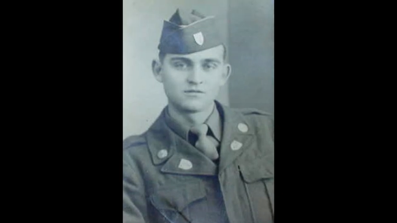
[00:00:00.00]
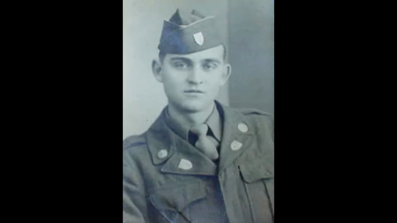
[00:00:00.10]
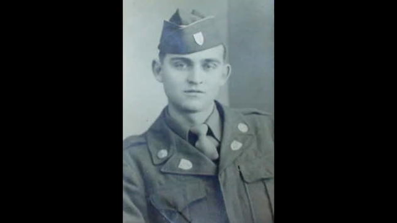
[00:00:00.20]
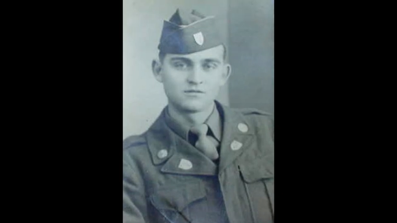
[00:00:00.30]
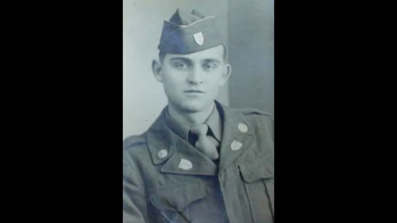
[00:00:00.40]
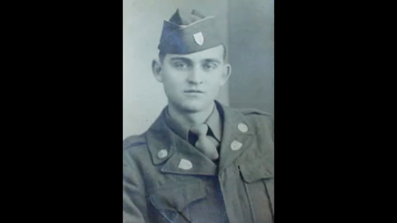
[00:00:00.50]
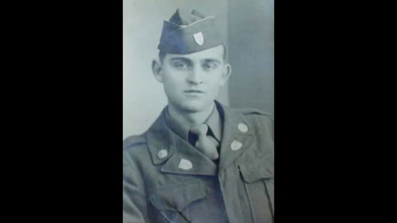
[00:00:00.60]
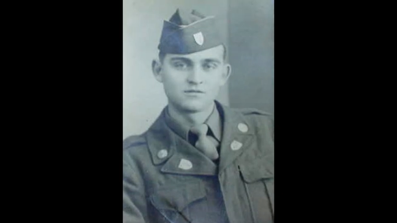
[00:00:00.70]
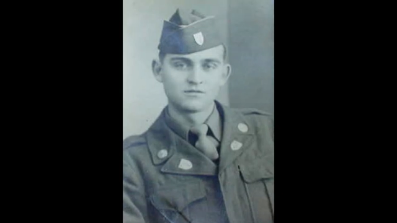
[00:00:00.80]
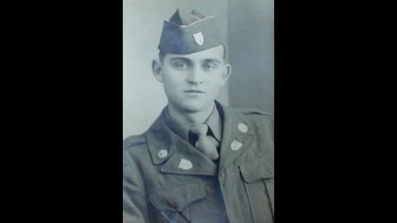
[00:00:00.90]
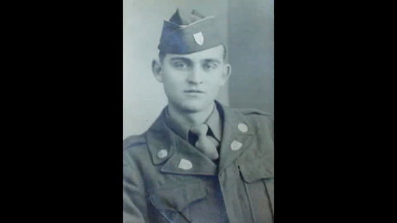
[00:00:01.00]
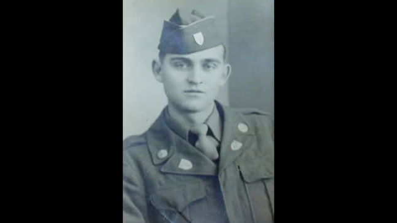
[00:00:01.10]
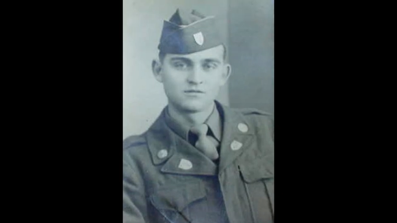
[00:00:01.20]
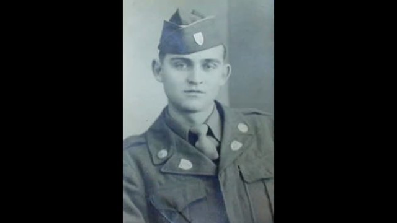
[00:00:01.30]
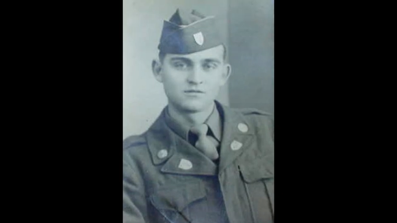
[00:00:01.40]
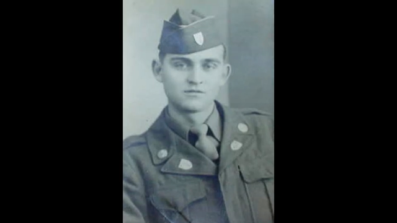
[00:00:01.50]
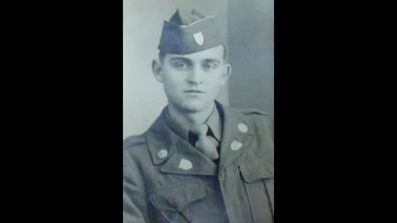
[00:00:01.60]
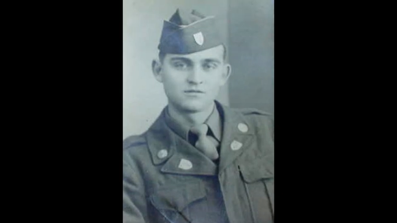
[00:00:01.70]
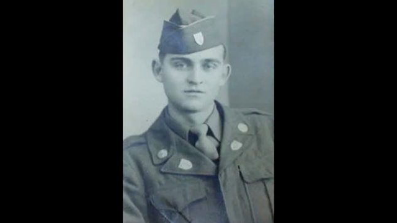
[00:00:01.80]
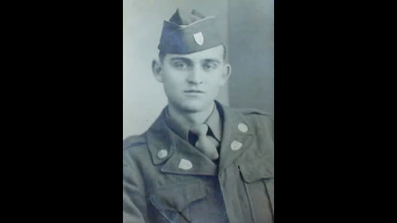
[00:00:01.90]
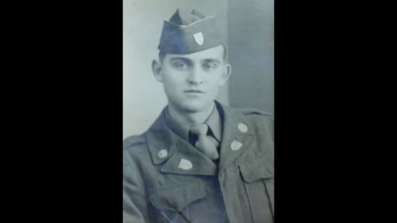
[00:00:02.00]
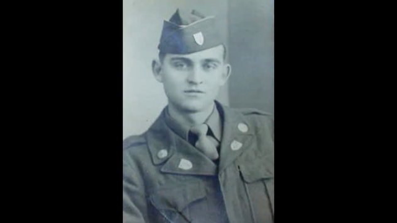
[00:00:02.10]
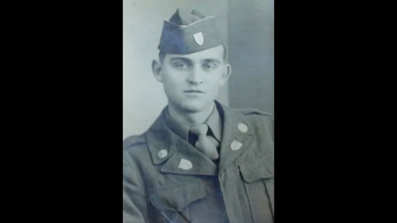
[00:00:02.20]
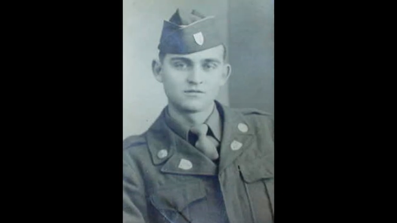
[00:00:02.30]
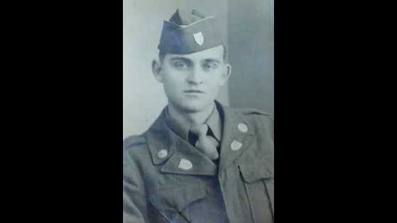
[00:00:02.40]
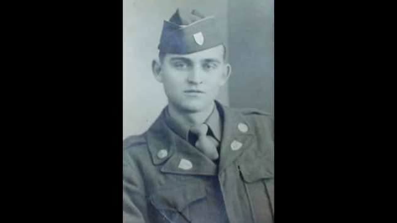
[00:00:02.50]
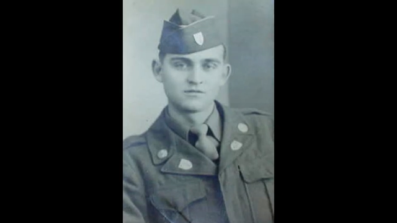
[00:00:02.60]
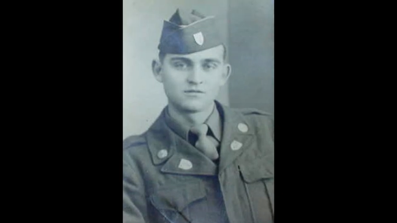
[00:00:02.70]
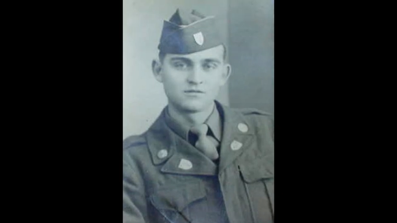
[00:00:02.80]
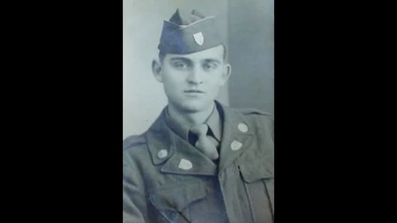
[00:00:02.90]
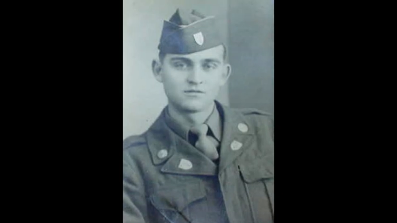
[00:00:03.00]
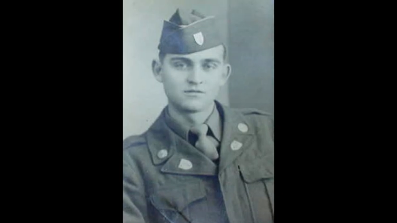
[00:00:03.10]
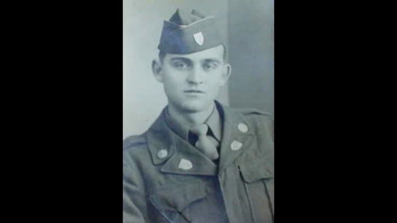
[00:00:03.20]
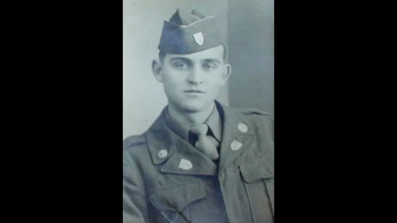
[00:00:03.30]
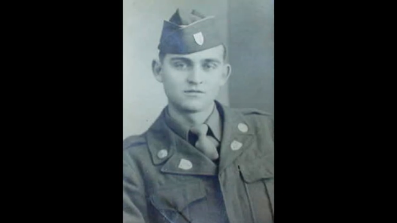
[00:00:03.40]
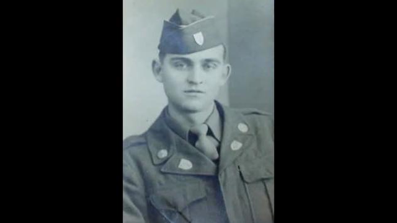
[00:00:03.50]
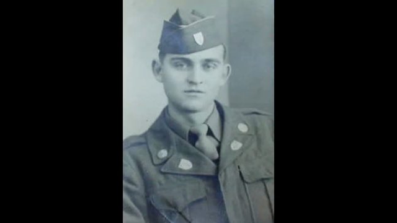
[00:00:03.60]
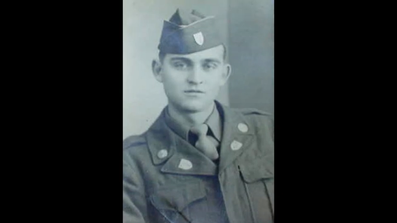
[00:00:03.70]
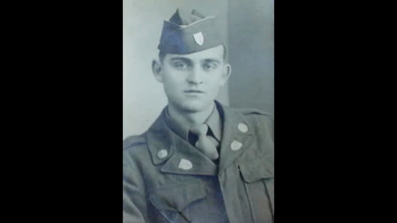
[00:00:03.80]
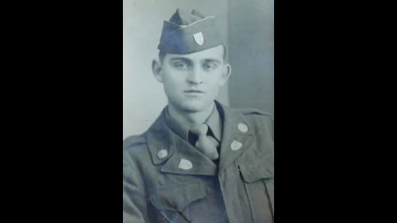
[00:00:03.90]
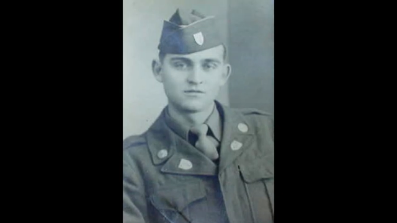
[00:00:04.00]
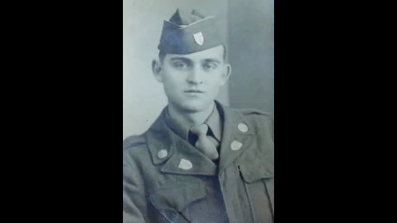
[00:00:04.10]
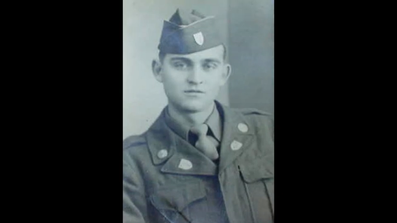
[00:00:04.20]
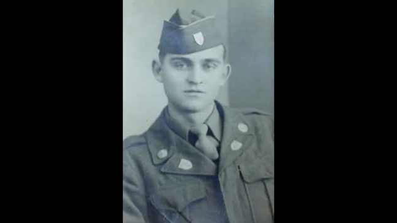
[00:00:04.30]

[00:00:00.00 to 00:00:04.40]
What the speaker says: (no lip movement)